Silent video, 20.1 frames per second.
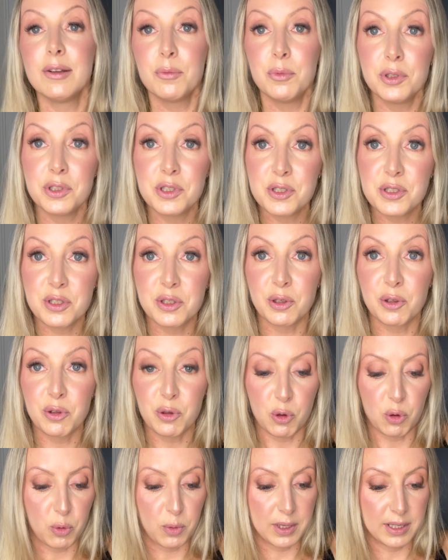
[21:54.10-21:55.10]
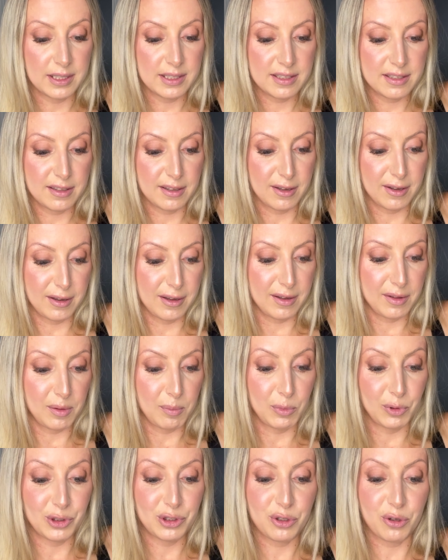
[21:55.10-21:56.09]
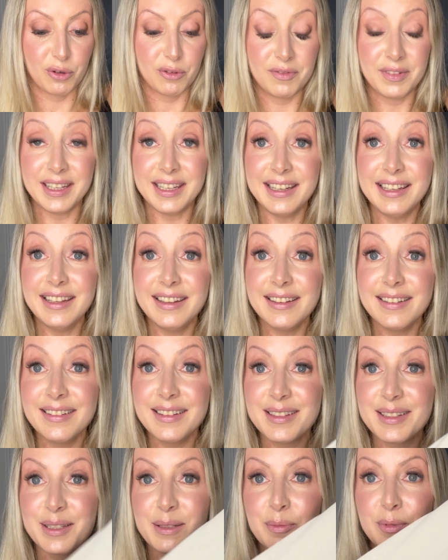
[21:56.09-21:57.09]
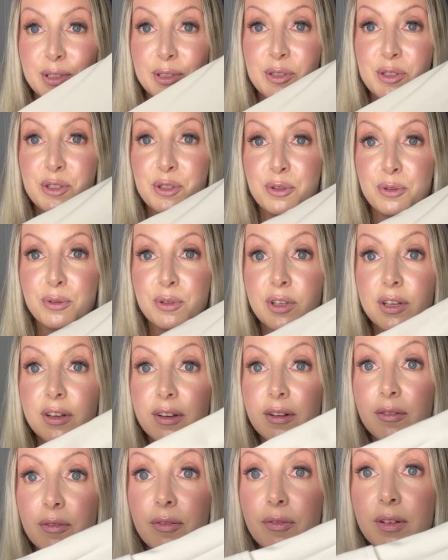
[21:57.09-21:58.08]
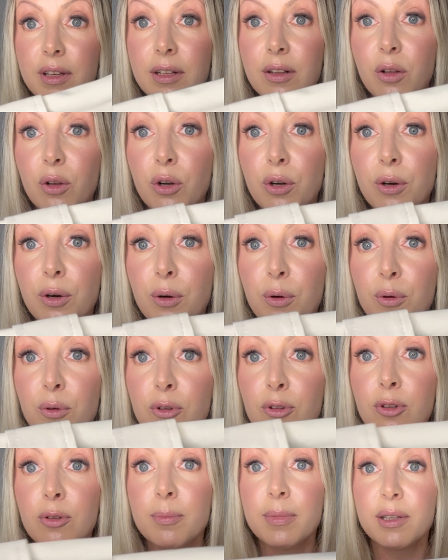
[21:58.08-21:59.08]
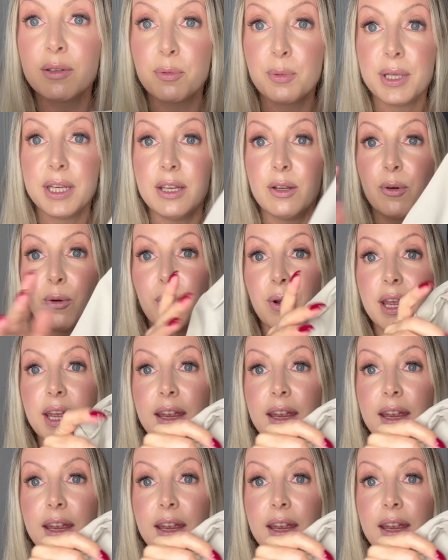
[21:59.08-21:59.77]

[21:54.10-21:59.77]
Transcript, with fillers: which is not always the, the most convenient because you're gonna feel cold, but we don't